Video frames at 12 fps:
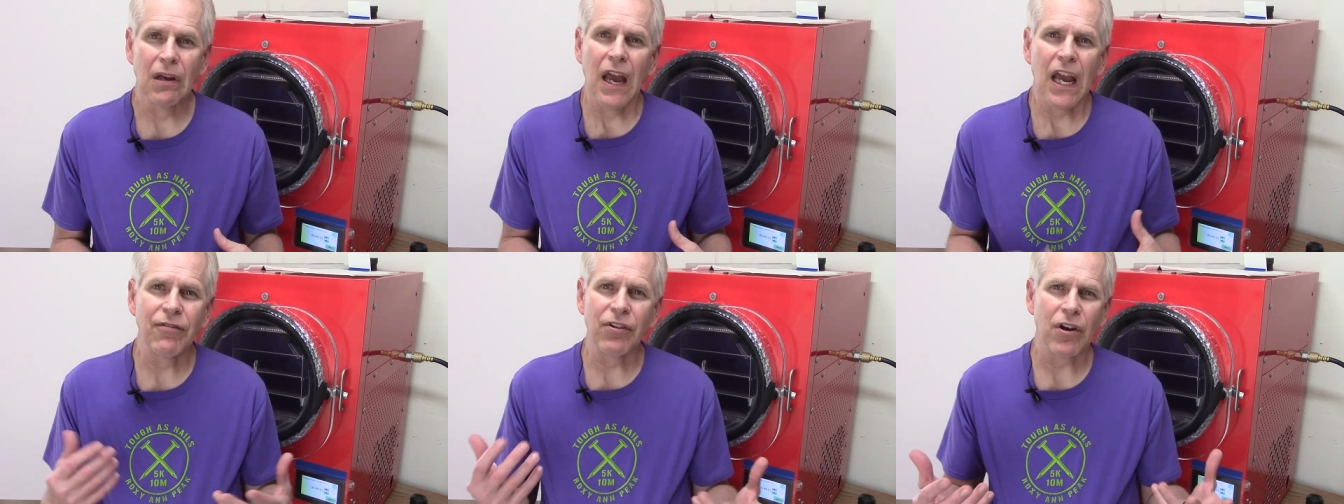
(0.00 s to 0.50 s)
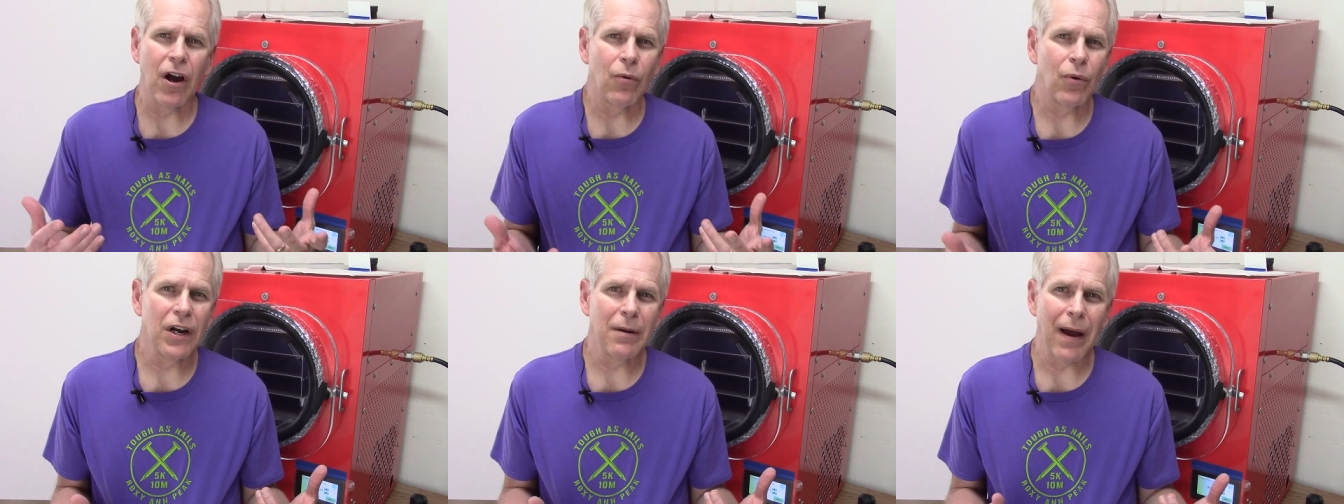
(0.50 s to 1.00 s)
If you're not
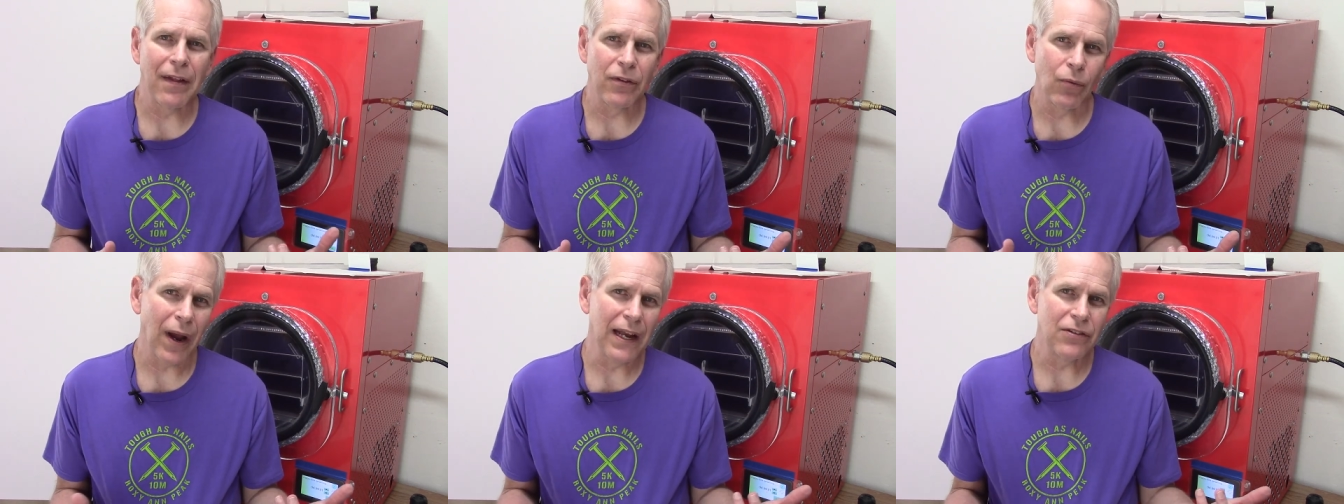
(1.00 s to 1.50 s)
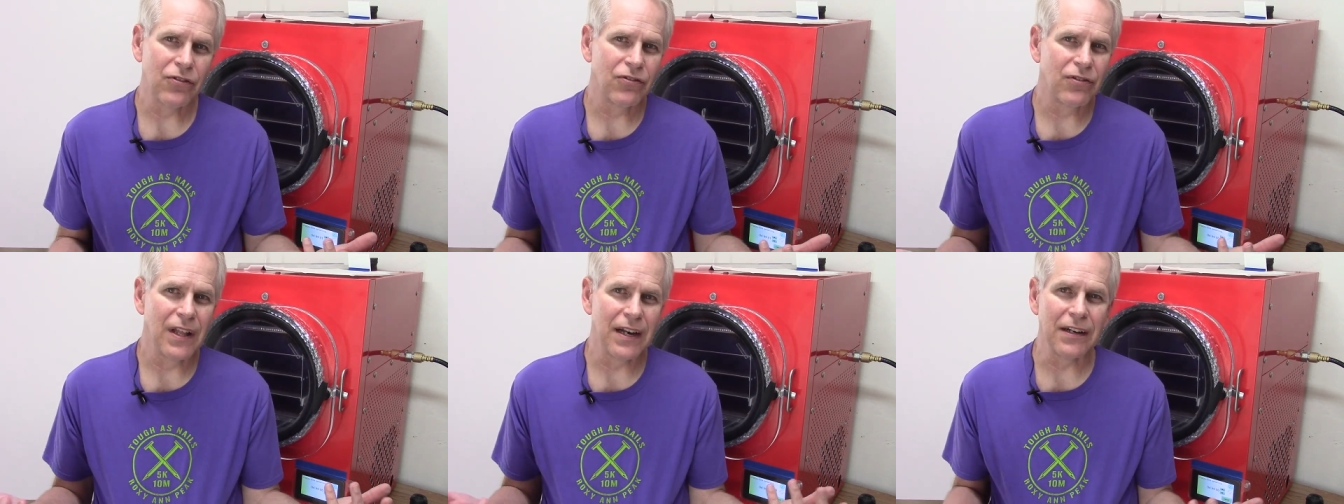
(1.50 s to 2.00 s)
worried about the weights,
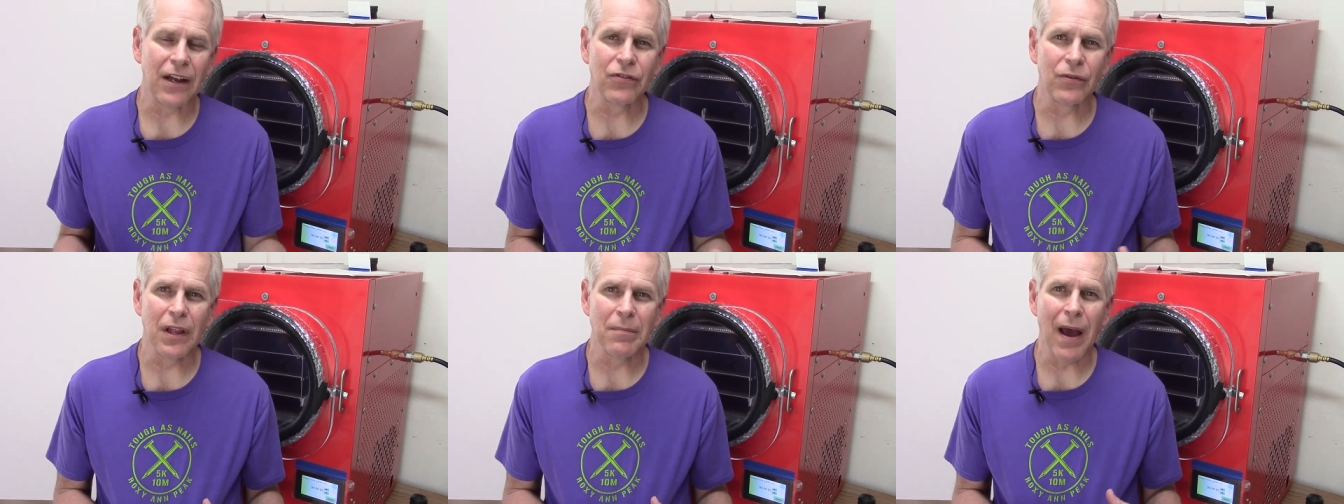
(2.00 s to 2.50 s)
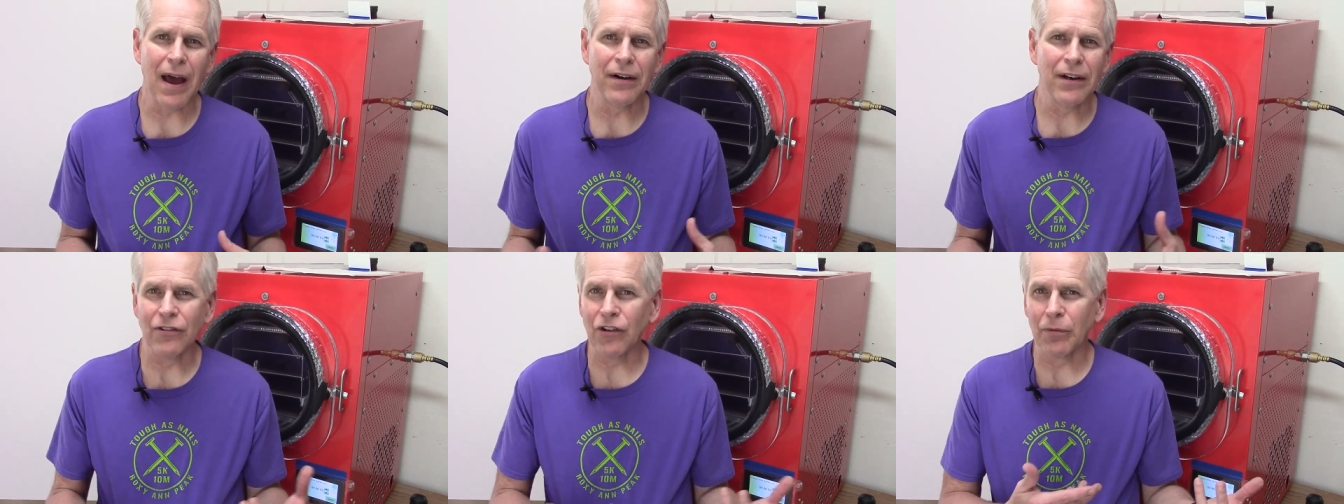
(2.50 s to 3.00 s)
then it doesn't really matter.
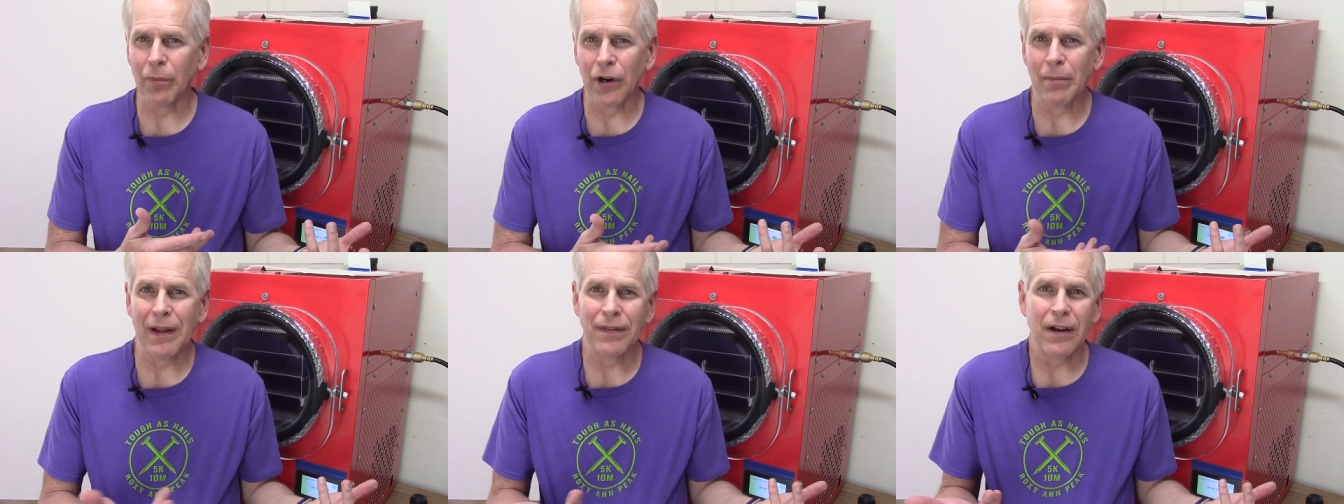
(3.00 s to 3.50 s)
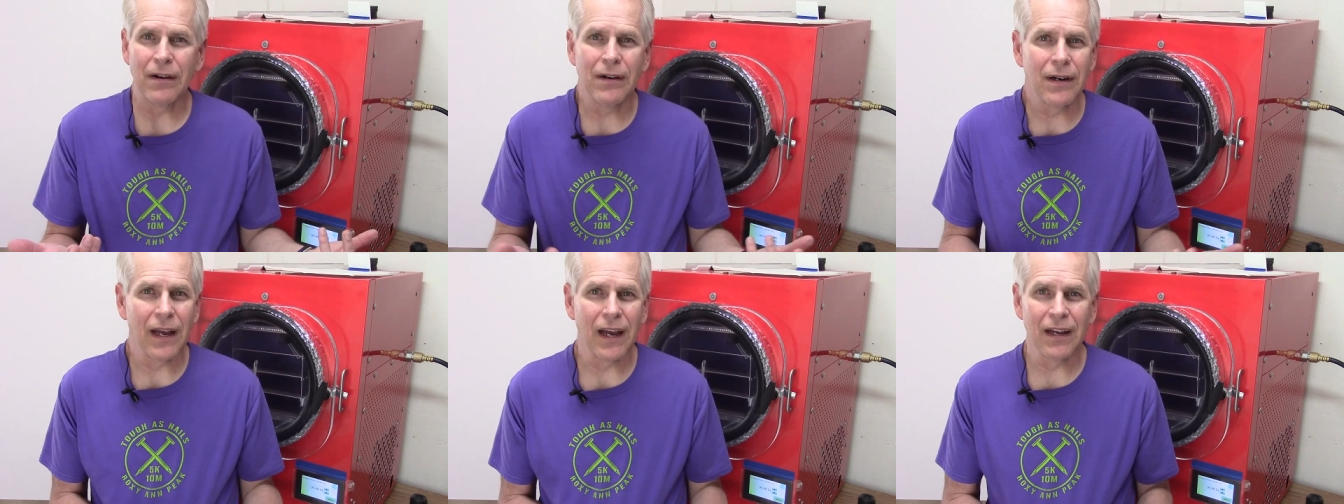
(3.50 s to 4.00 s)
You just put them in there,
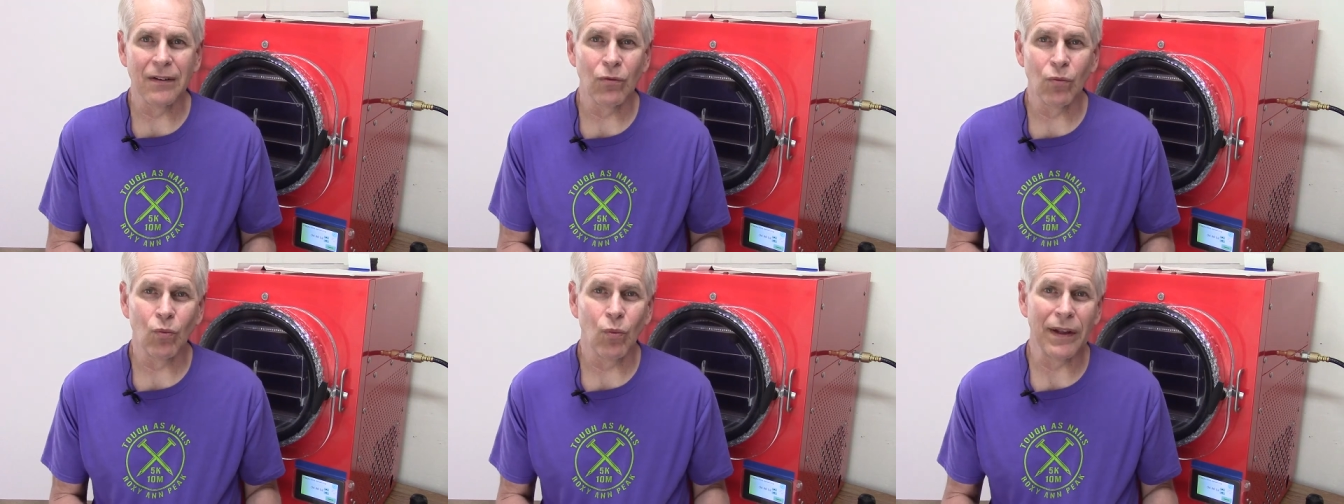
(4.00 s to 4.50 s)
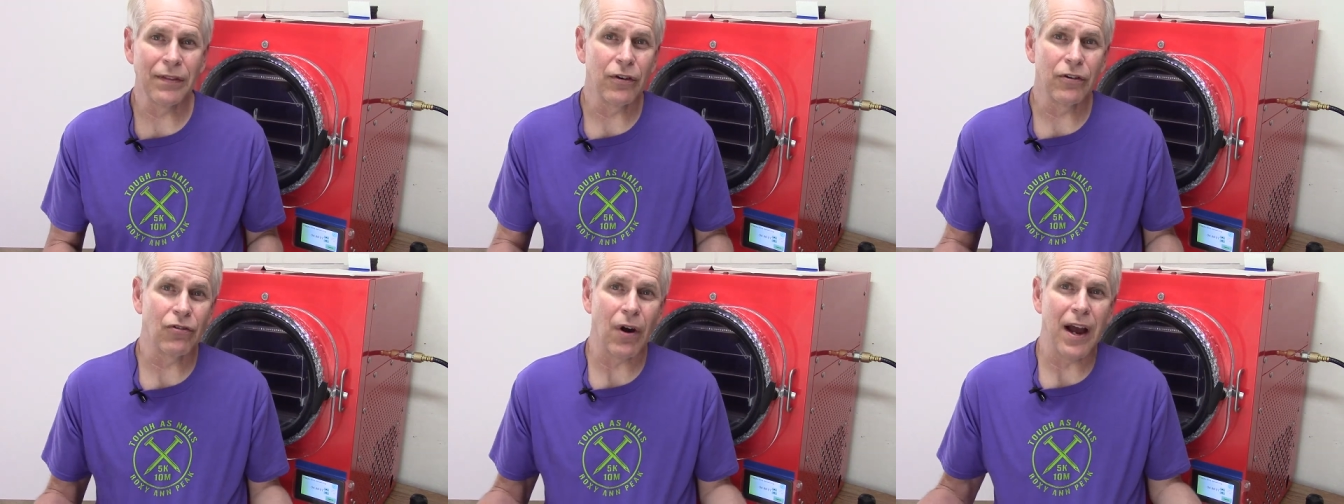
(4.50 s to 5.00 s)
and when
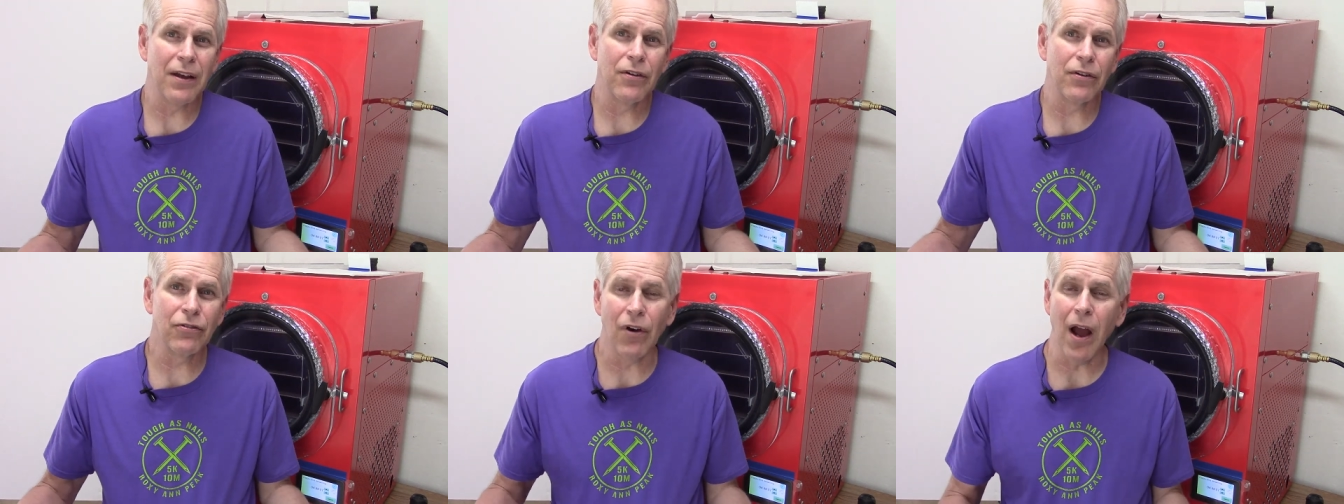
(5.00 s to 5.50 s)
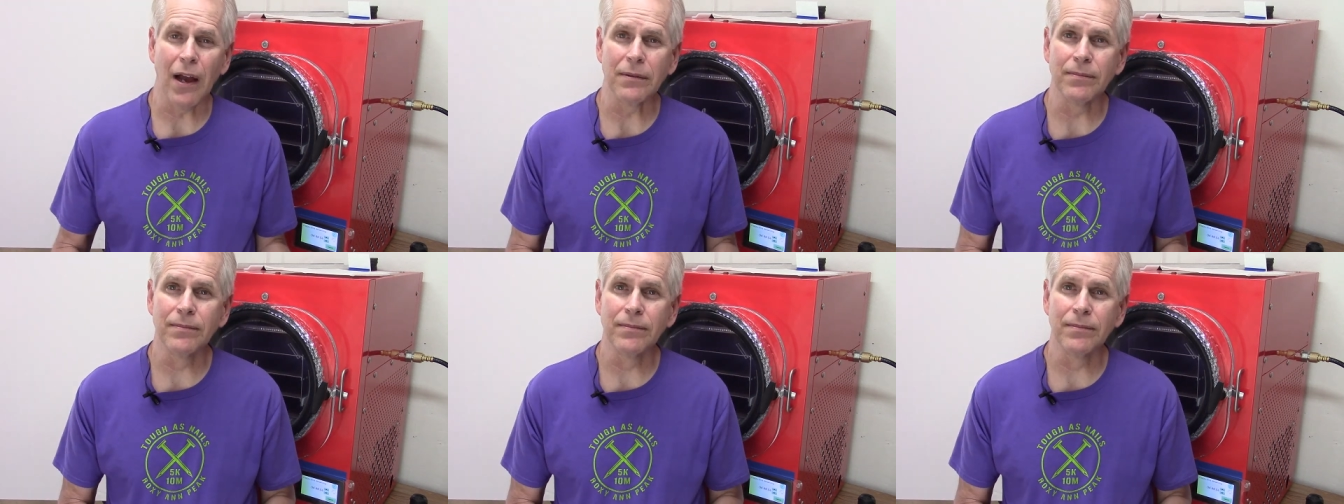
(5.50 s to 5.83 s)
they're dry, they're dry.